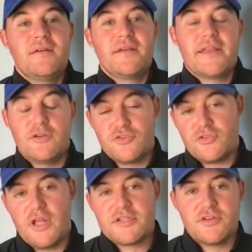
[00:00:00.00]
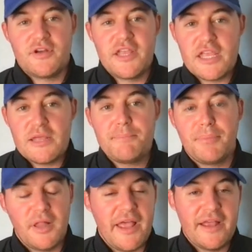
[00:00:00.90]
Keldric Luster, he
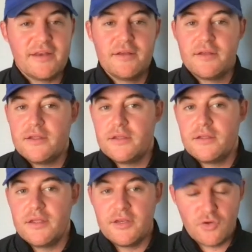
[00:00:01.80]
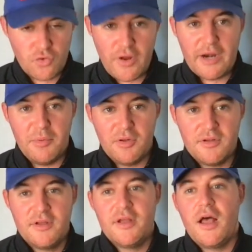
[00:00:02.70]
played incredible
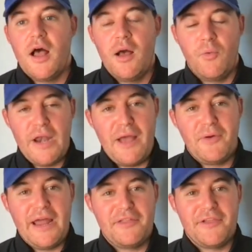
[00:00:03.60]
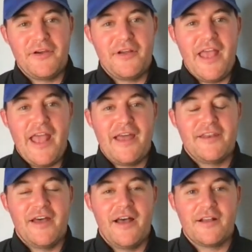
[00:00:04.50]
when I went out there
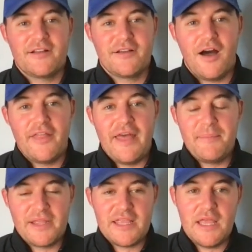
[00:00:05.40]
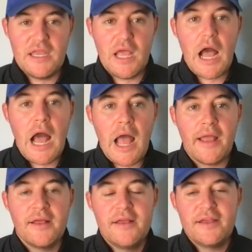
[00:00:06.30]
and caught that McKinney
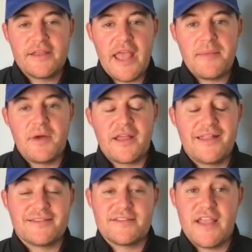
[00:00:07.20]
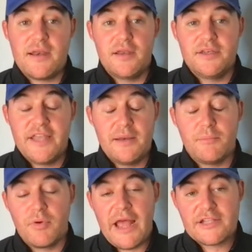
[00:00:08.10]
High game against
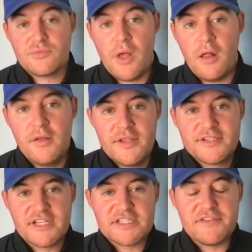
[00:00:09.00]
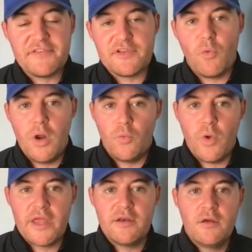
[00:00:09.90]
Denton Braswell. 60-51
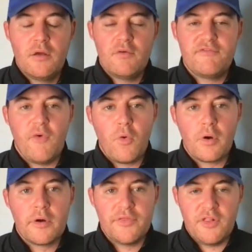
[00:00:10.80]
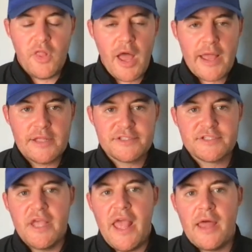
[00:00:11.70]
win for the
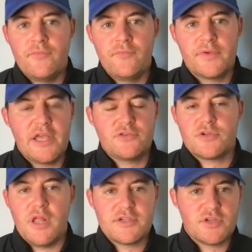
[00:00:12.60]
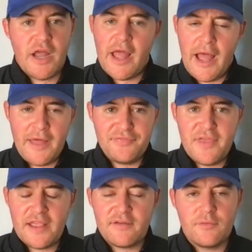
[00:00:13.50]
Lions. And Keldric Luster, I
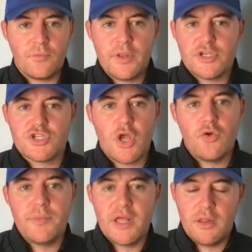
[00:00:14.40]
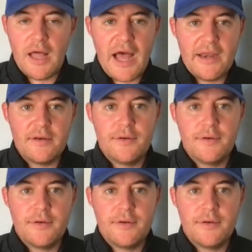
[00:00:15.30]
think, really showed me a lot.